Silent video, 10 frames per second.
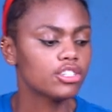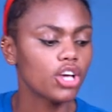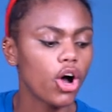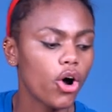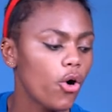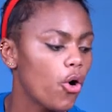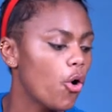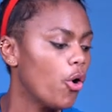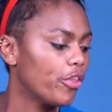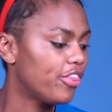So
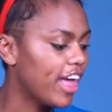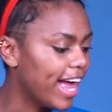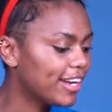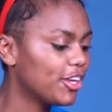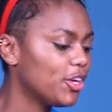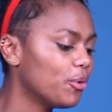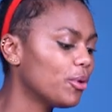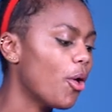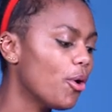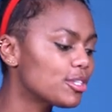then you
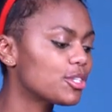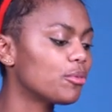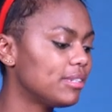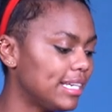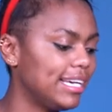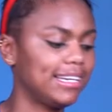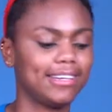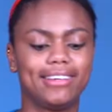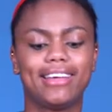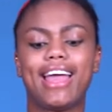will also need
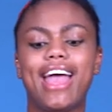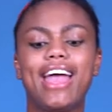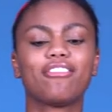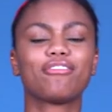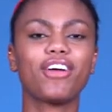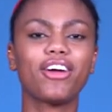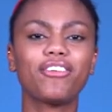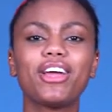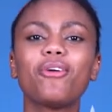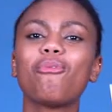a
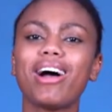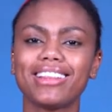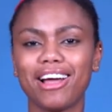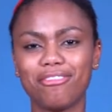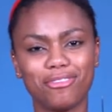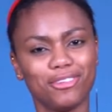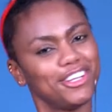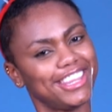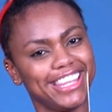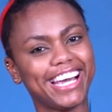very
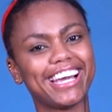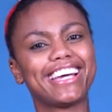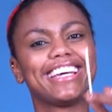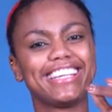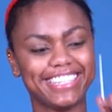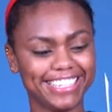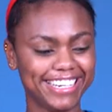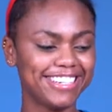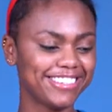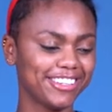wonderful thick
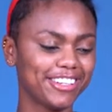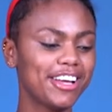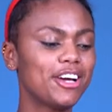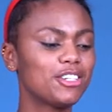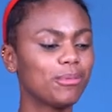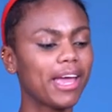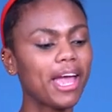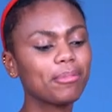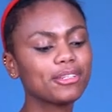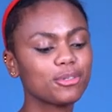needle to be
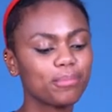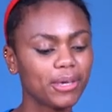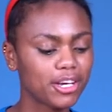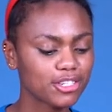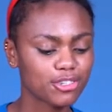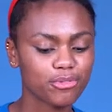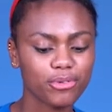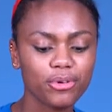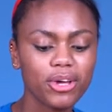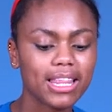able to pierce
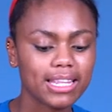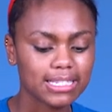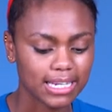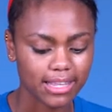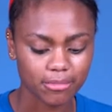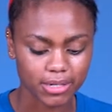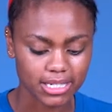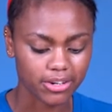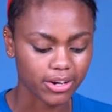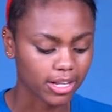through this leather
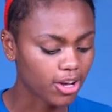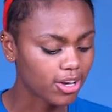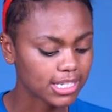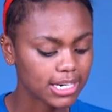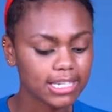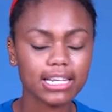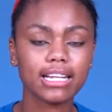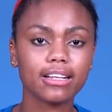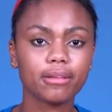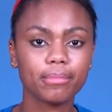material because it is a
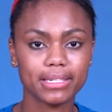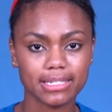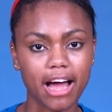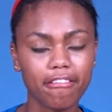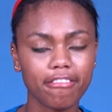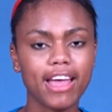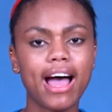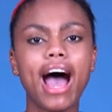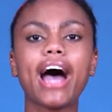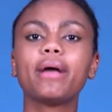little bit tough.
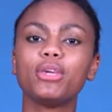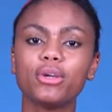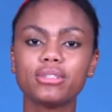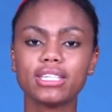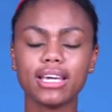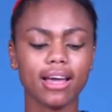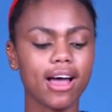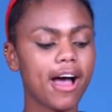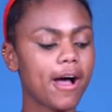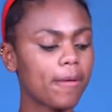I'm using
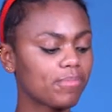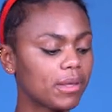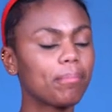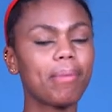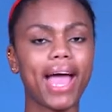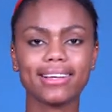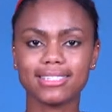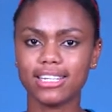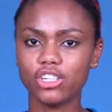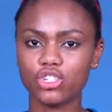um, the back
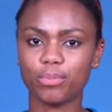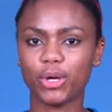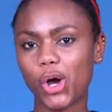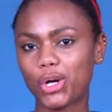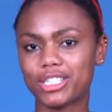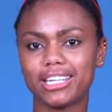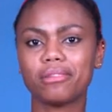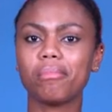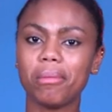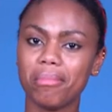stitch because
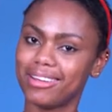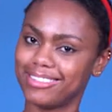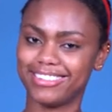it mimics